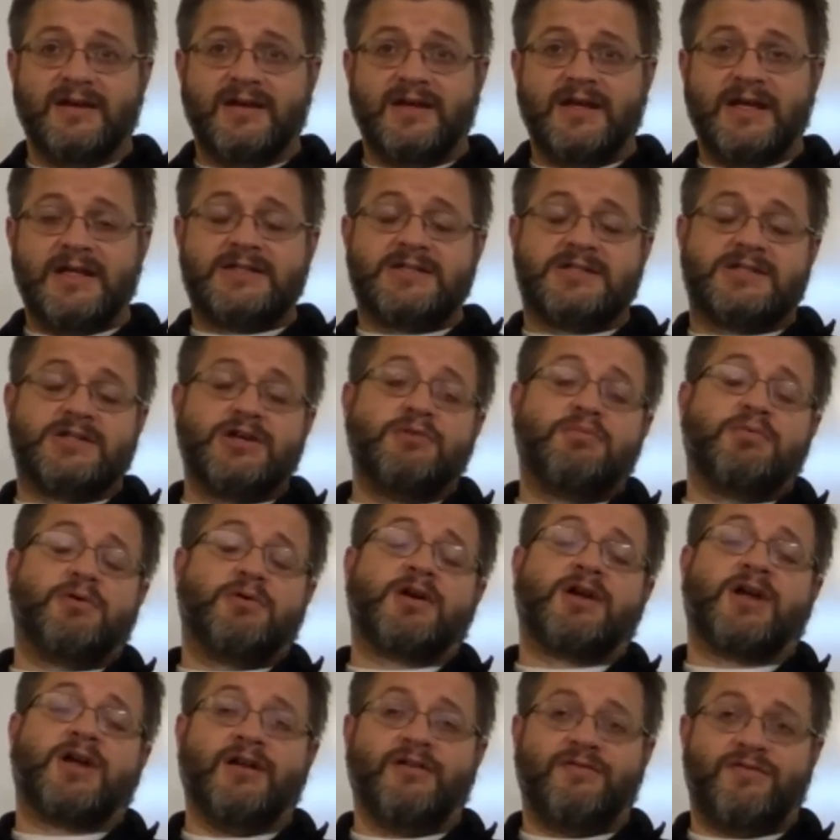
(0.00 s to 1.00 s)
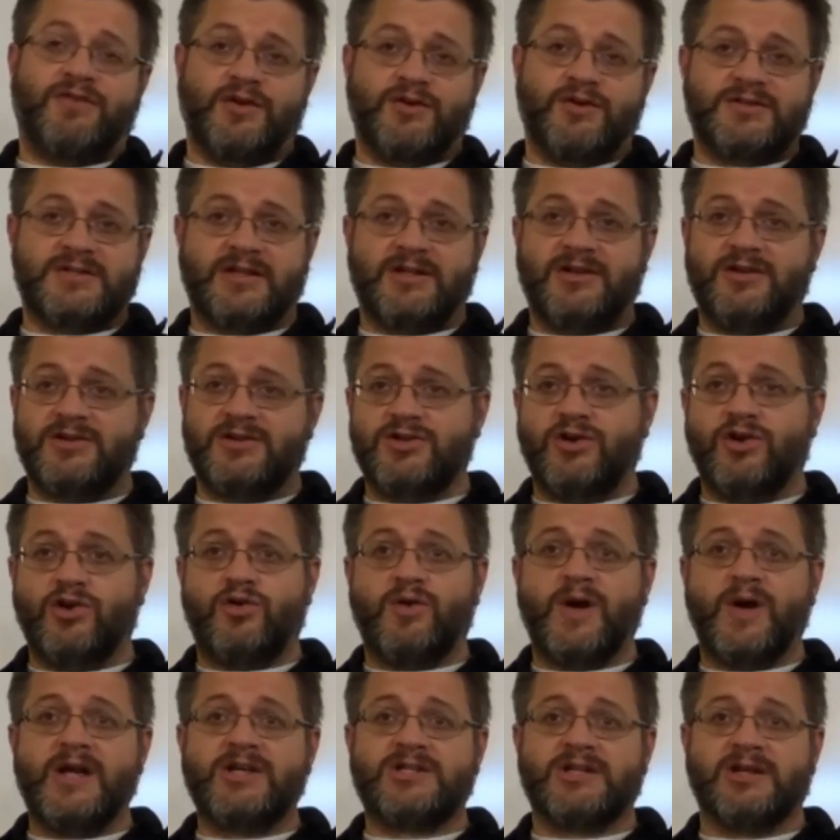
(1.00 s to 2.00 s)
It's super confusing. There's no
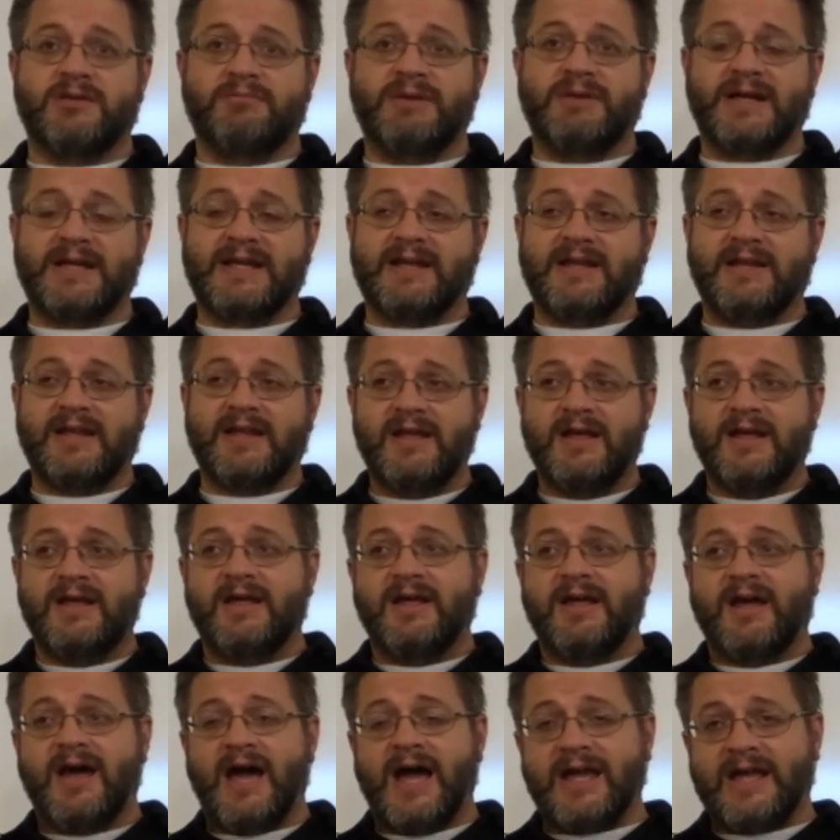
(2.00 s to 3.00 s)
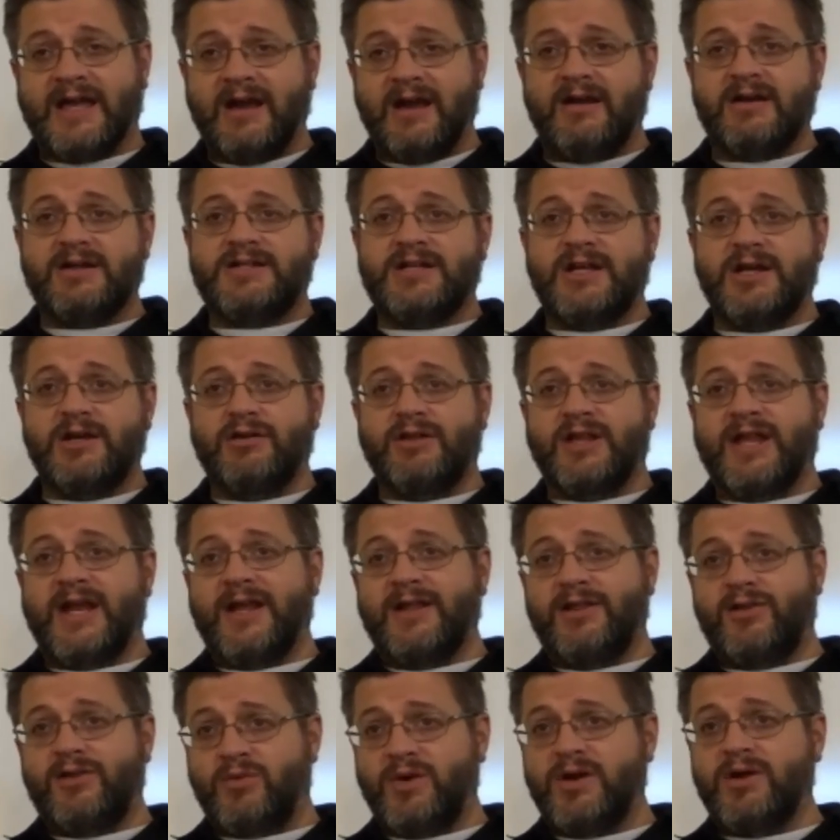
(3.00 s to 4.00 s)
question. But I guarantee you that
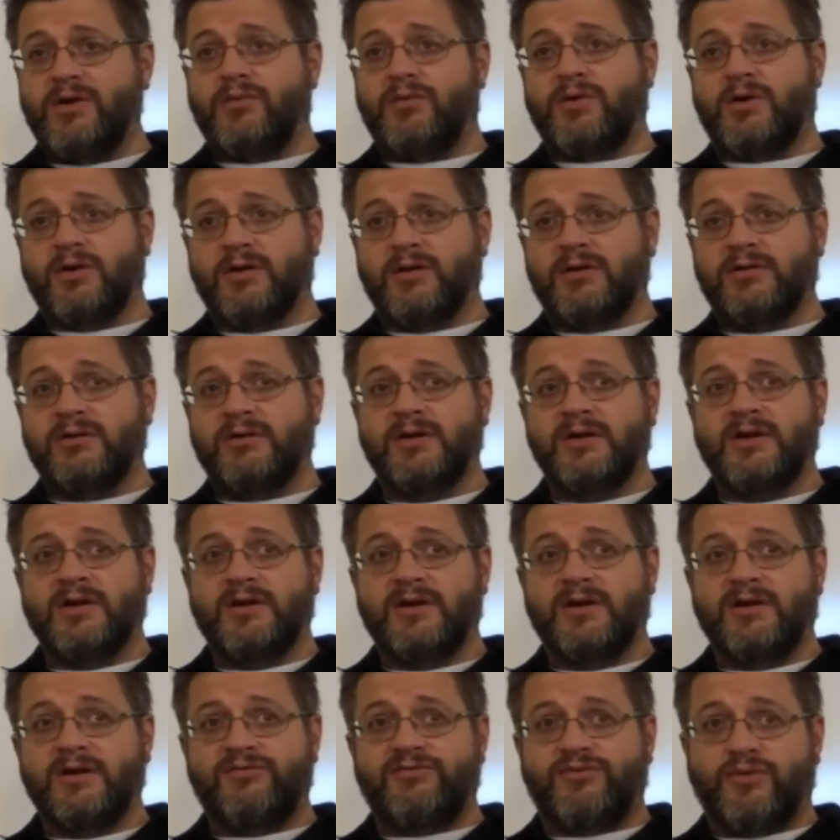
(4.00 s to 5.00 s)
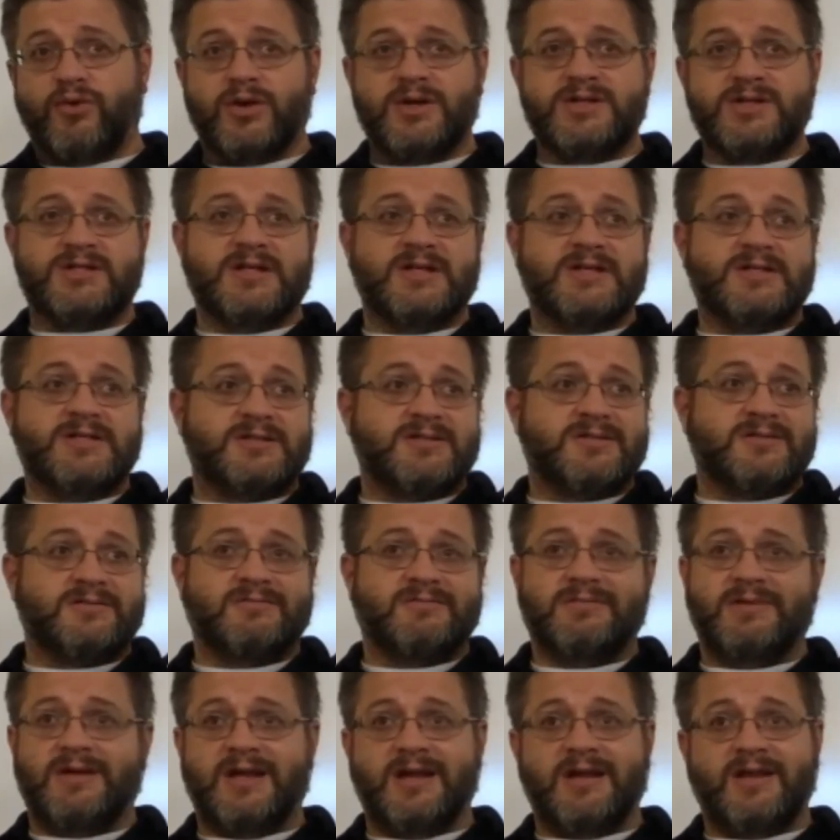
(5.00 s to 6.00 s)
in the real world, forces
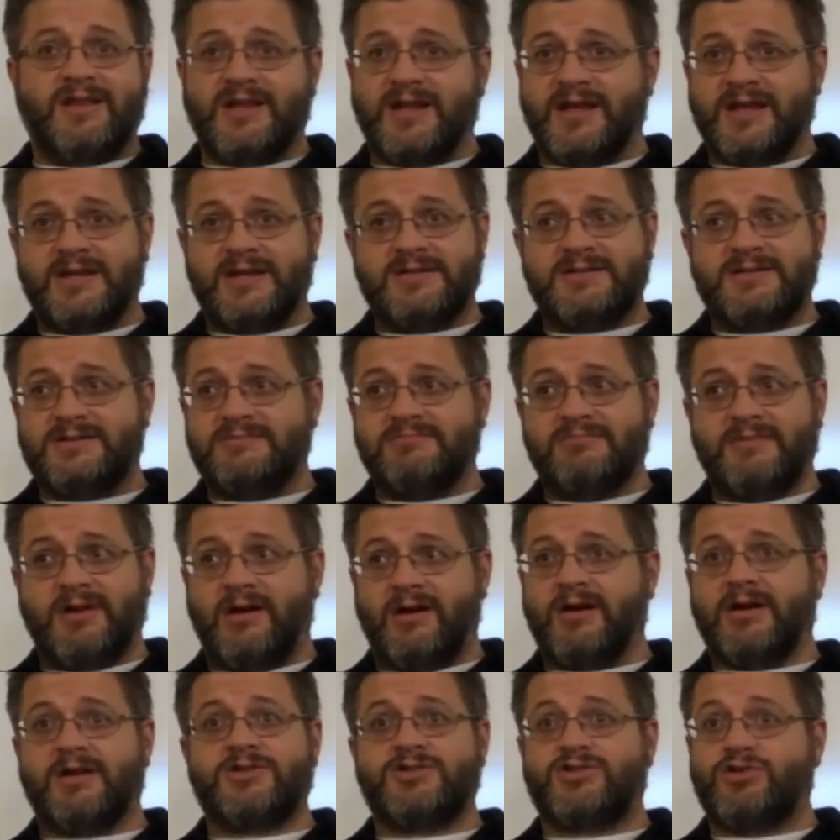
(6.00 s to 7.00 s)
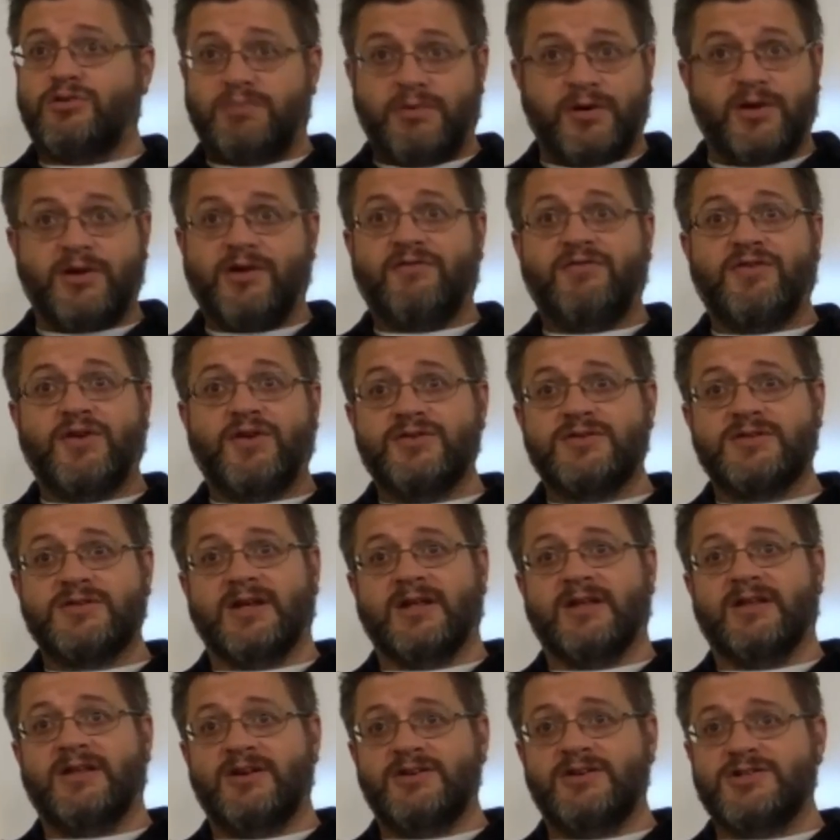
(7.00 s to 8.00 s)
and things are super
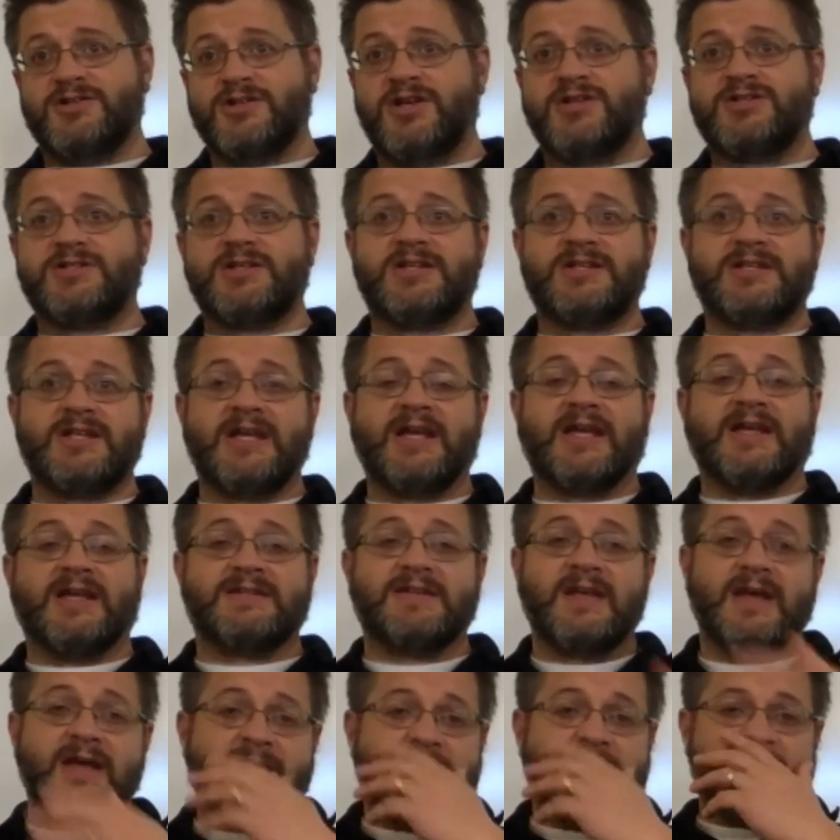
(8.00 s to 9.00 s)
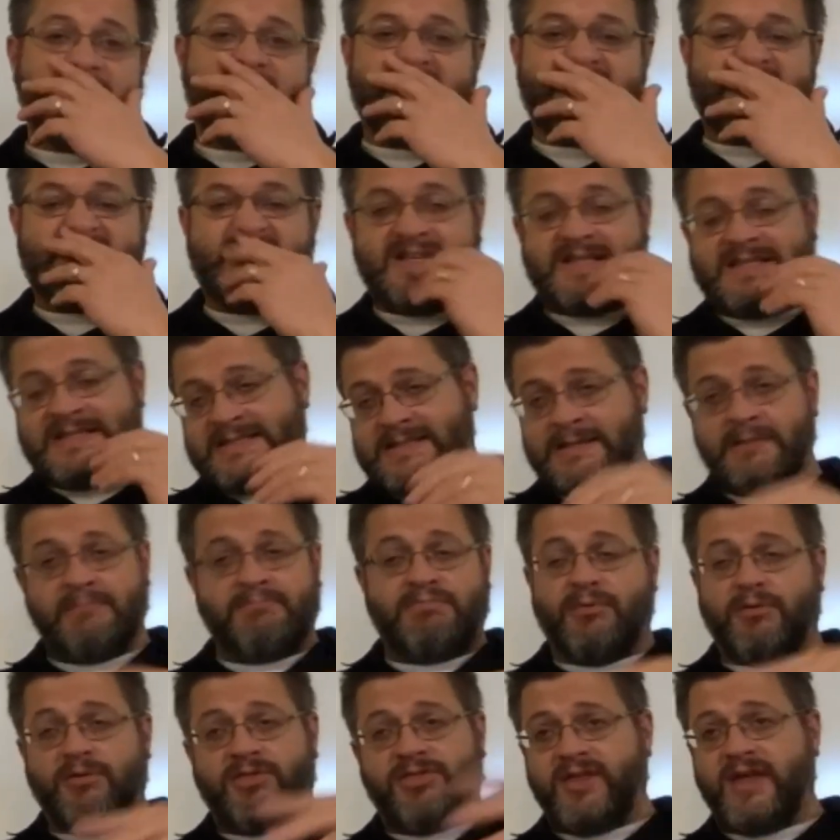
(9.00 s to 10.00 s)
confusing. There's no such thing as just a
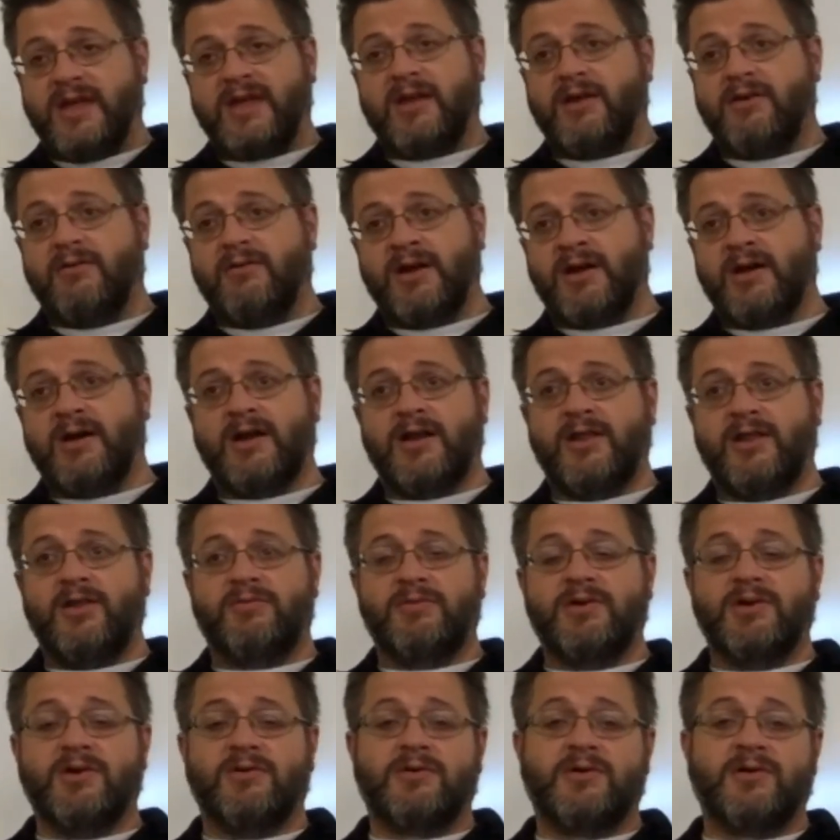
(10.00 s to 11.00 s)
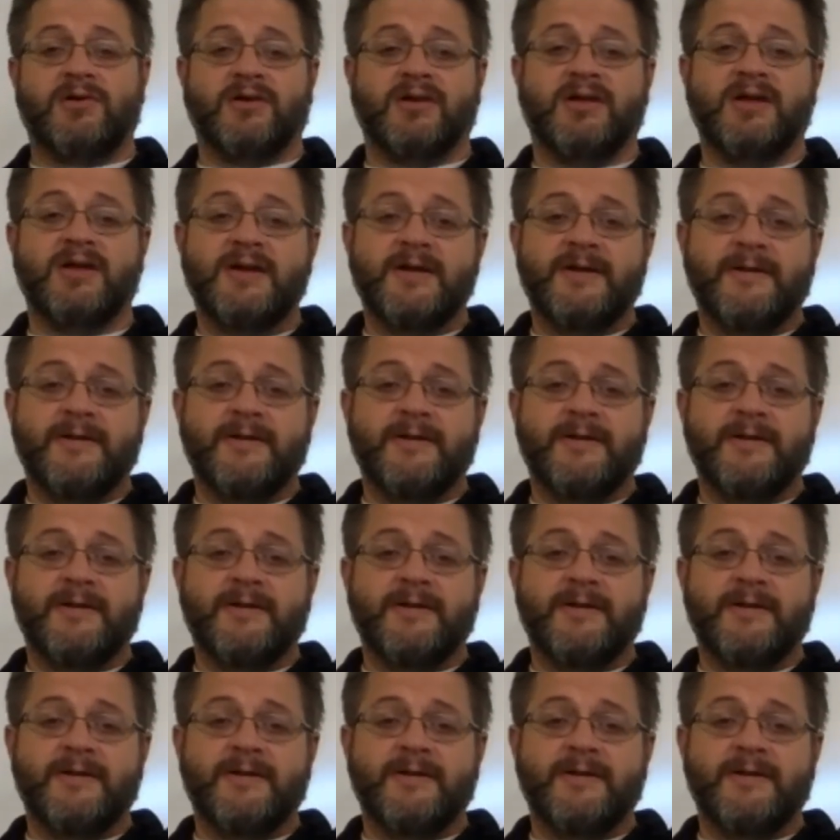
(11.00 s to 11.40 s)
simple thing going on in the real world.